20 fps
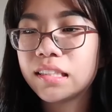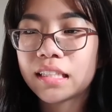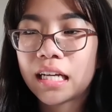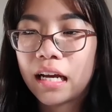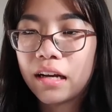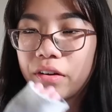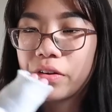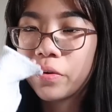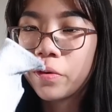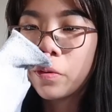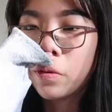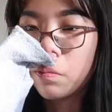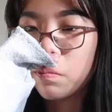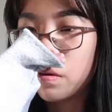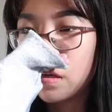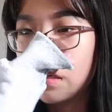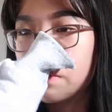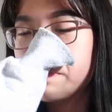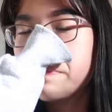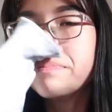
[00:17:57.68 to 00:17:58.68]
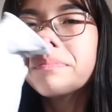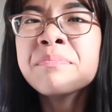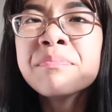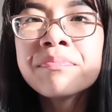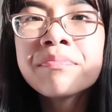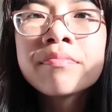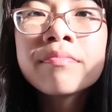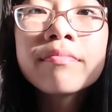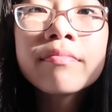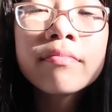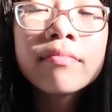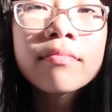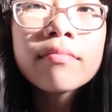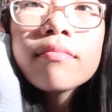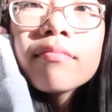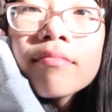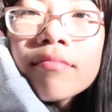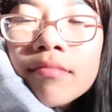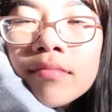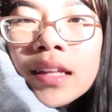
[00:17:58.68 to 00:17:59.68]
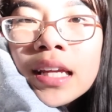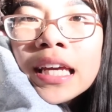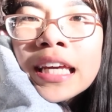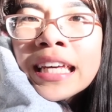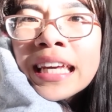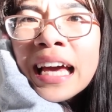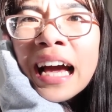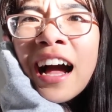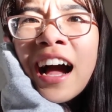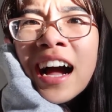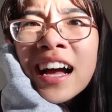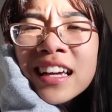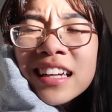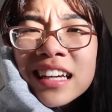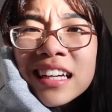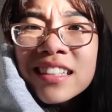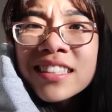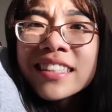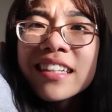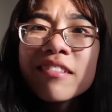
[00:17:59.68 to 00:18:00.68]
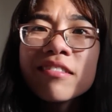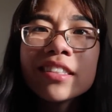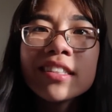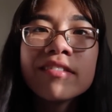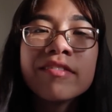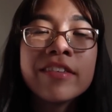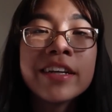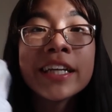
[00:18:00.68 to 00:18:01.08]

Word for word: It's kind of cool, but yeah, I guess that was the